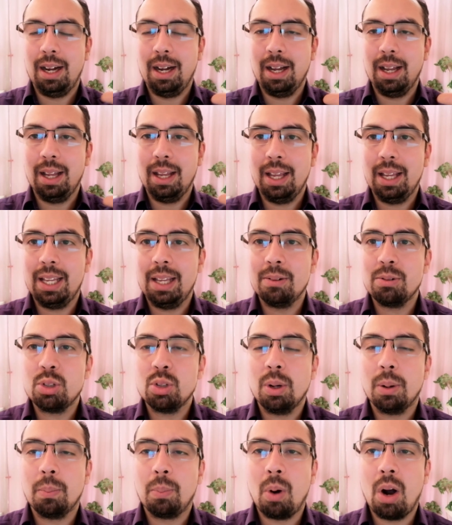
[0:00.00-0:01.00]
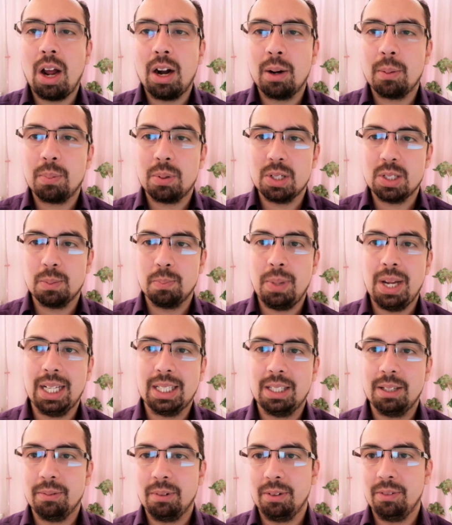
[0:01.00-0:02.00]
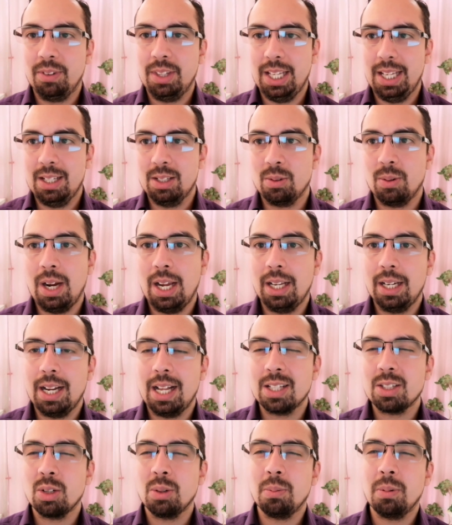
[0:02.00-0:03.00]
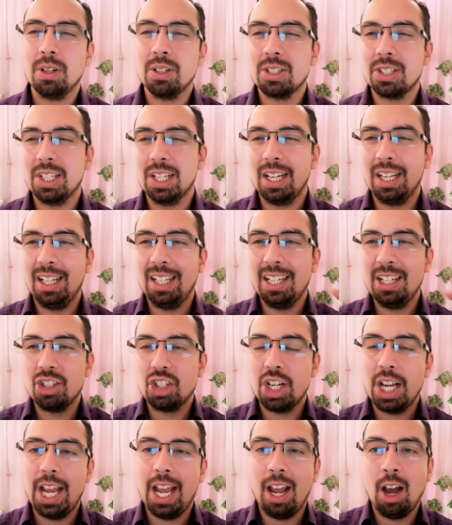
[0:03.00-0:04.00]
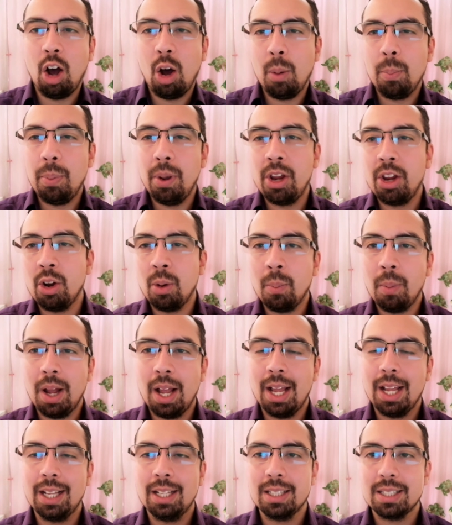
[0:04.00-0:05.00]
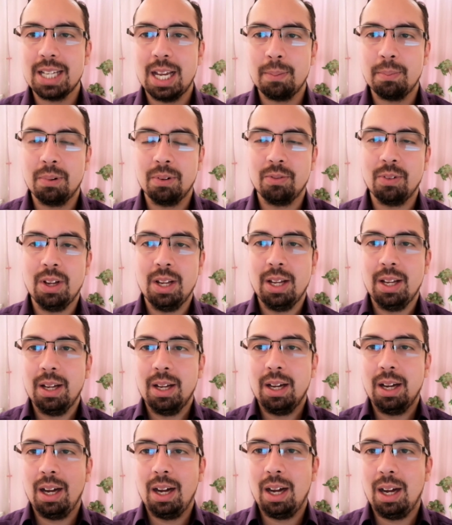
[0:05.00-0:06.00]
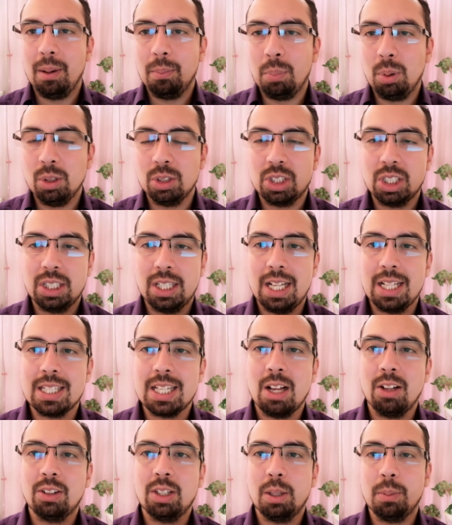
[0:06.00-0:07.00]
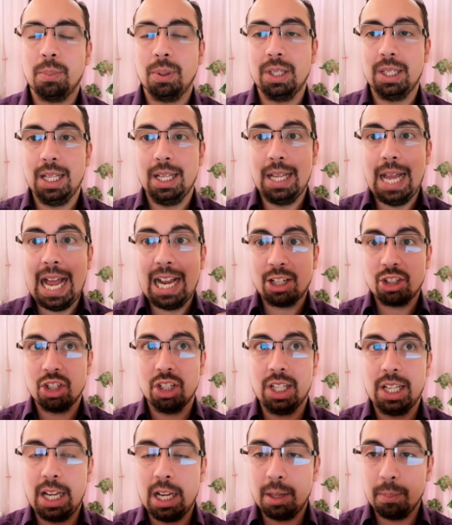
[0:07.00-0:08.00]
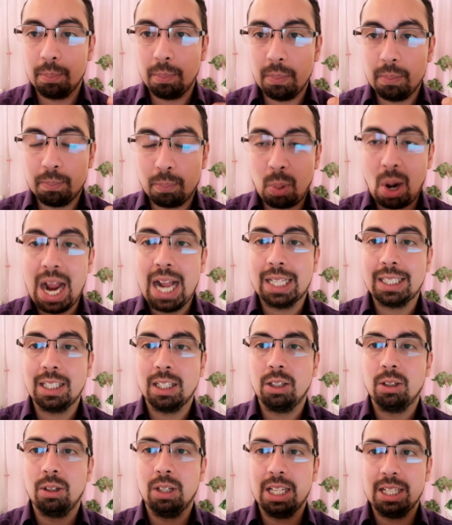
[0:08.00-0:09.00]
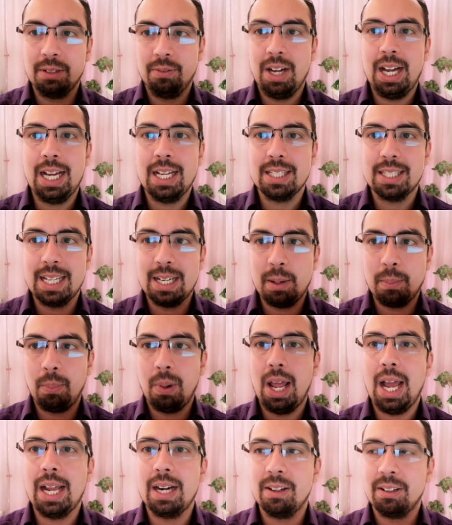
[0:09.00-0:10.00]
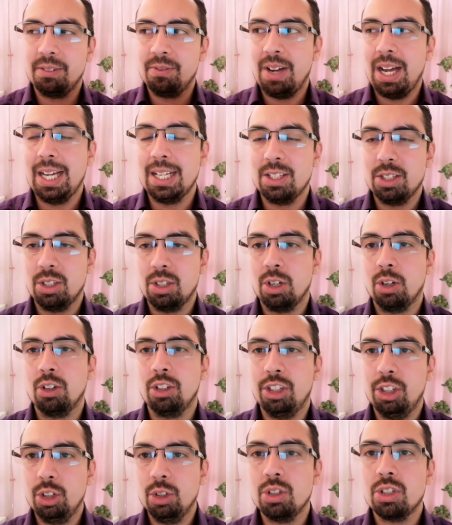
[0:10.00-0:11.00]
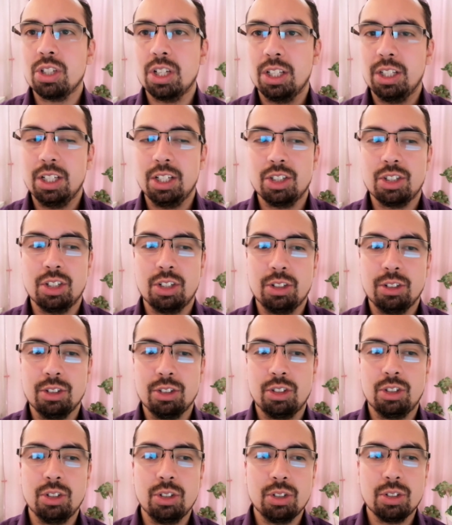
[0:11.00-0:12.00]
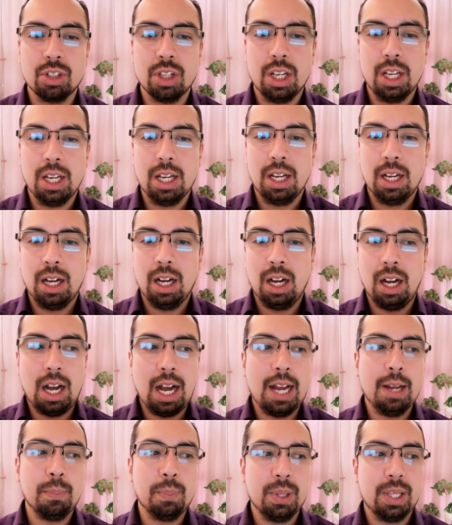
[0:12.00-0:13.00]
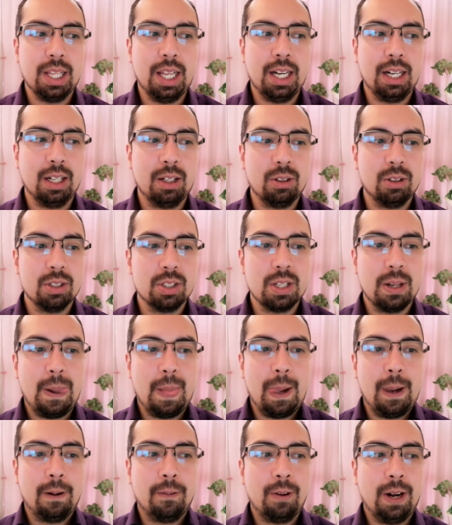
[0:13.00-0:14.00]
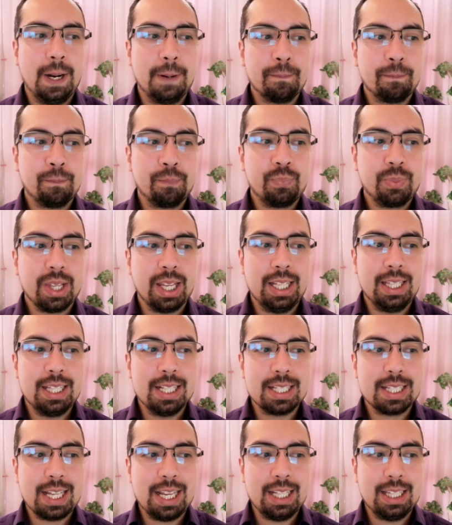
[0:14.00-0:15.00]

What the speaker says: it gives you a broader perspective of things, right? Not so much the cliche open your mind type of bullshit that's out there, but actually practical advice and applied advice. Use conditionals, use hypotheticals, right? In this